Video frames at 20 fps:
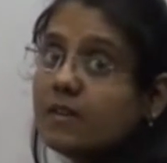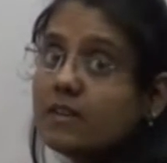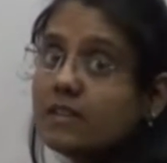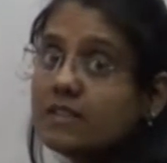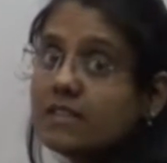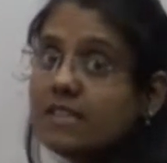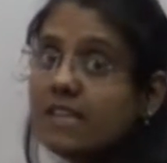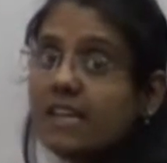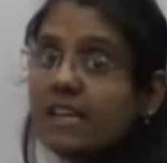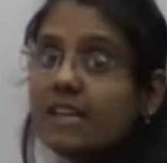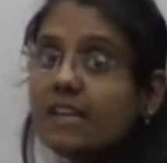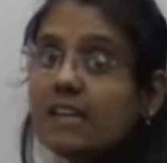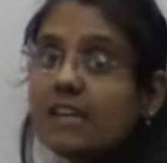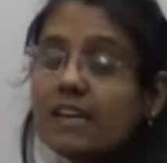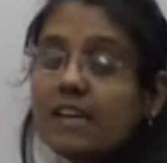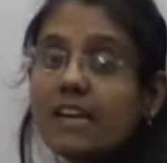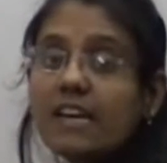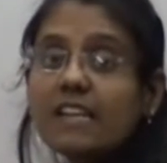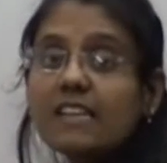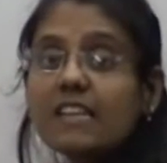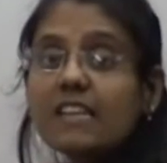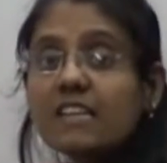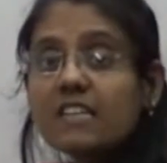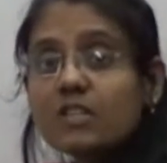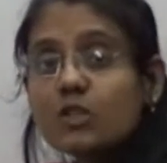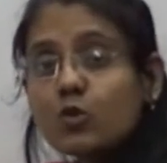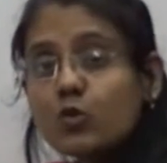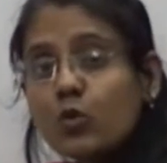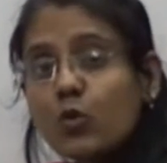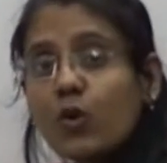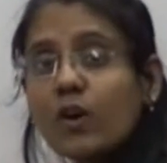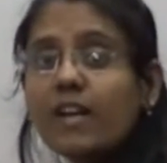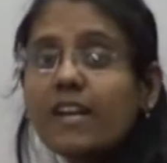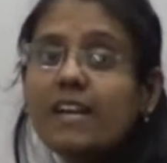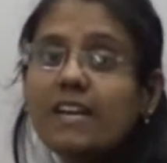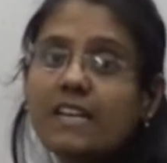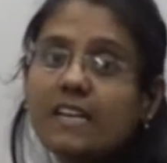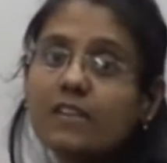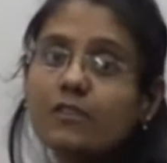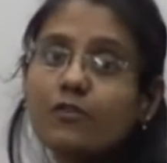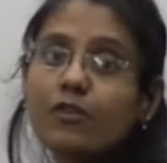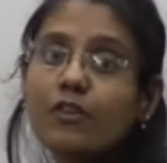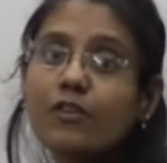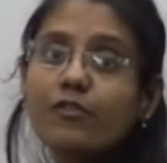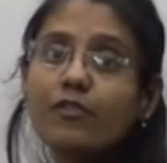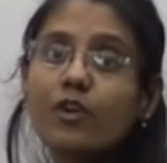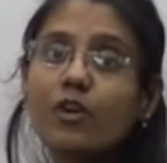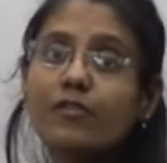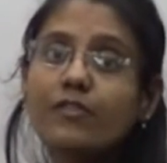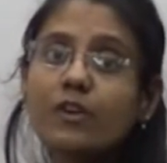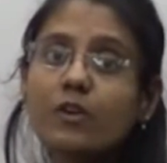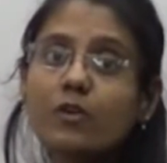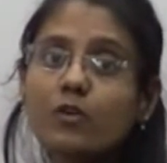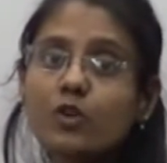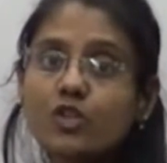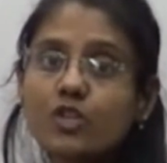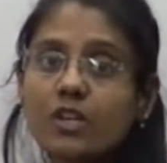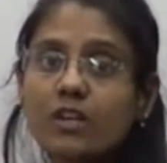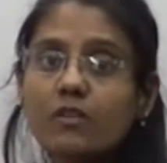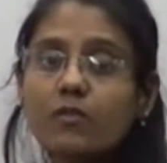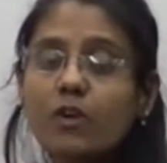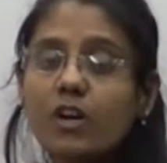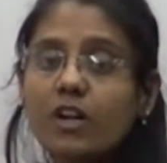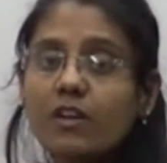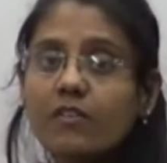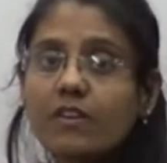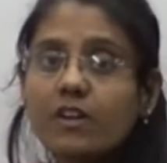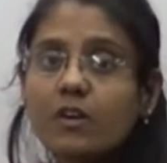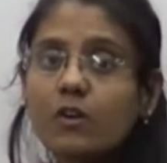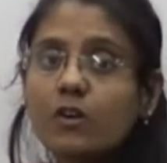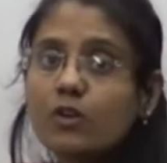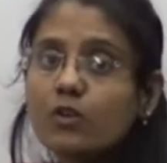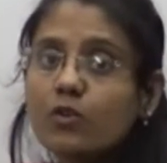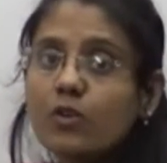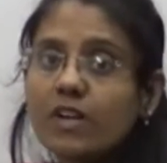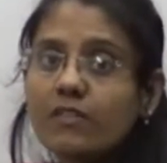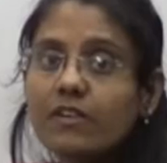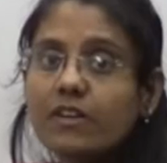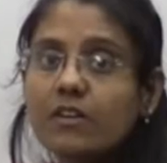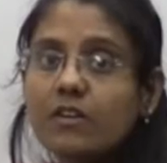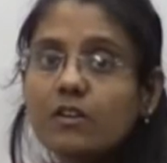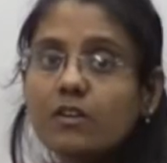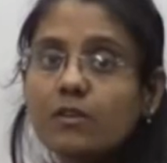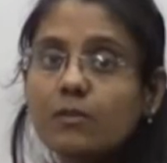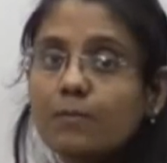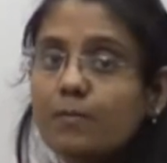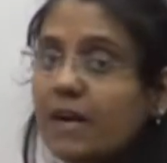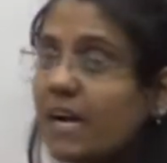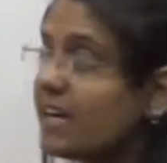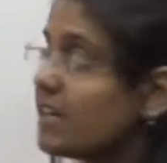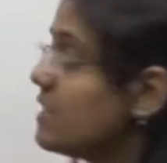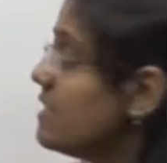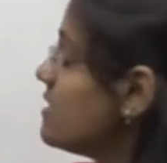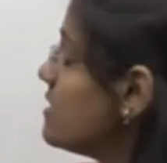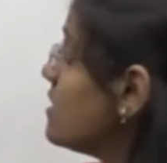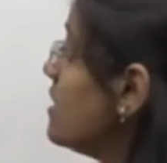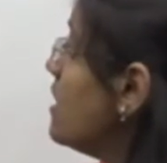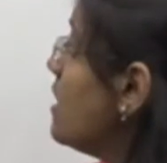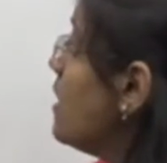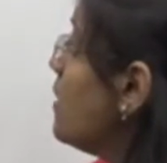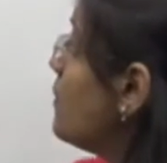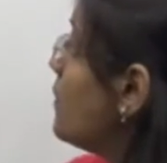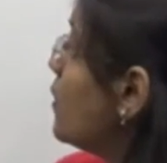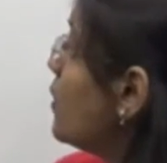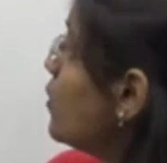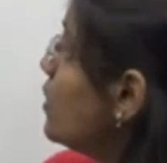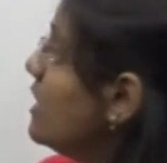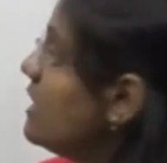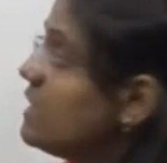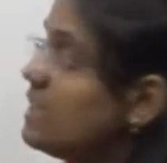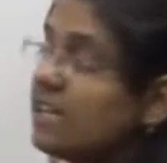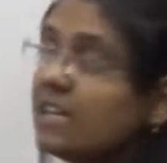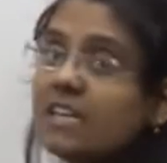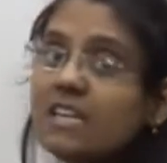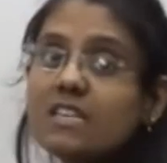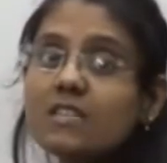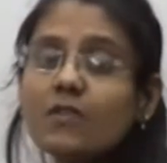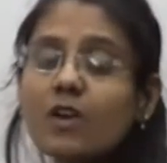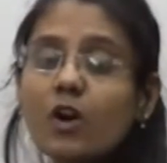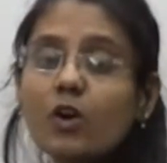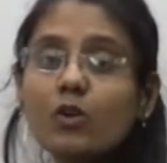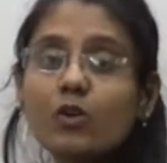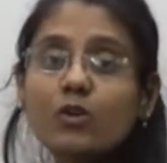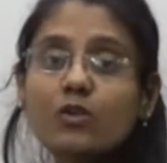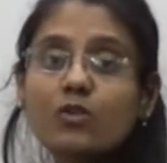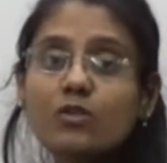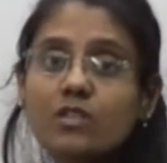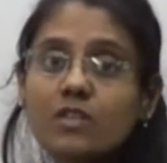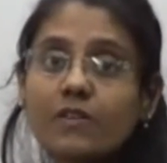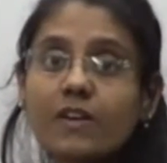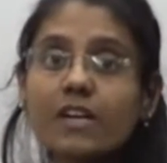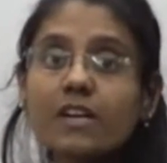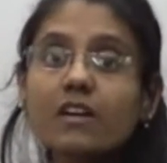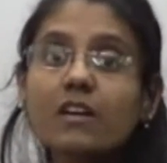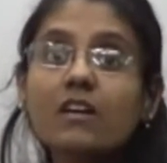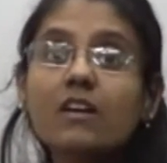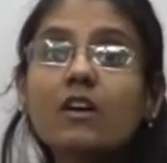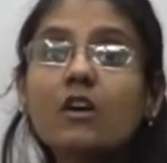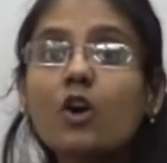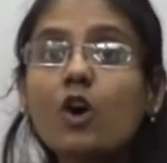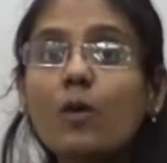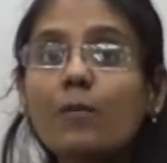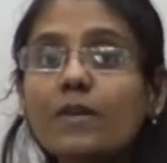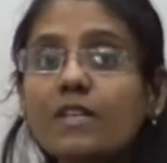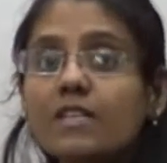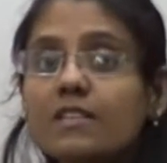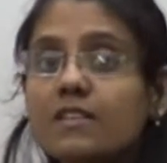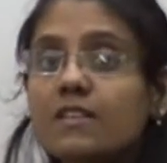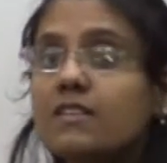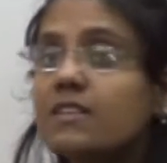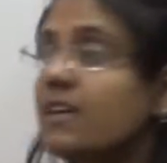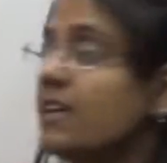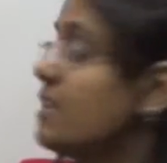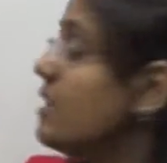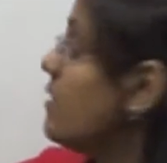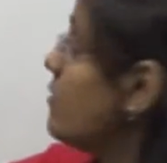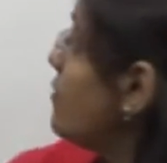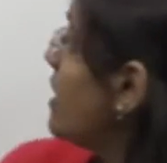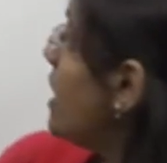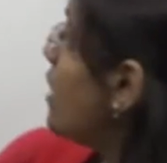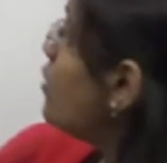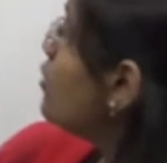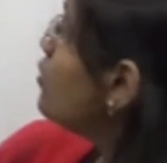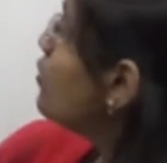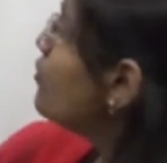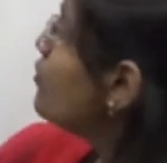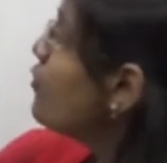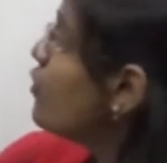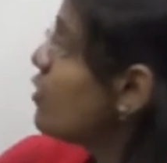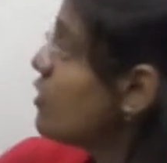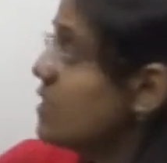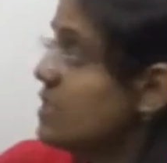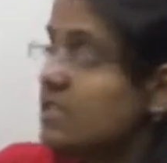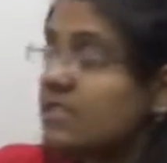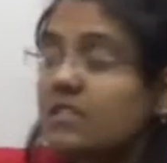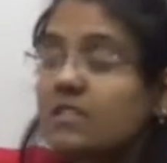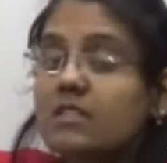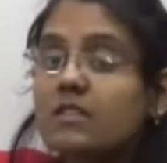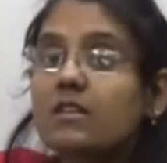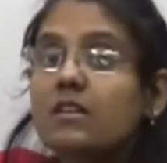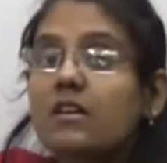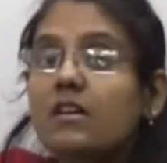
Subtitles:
See, here there is no any tricks for few of the question. Whatever we will do, whatever we will practice. The only thing is we have to use our common sense, and we have to focus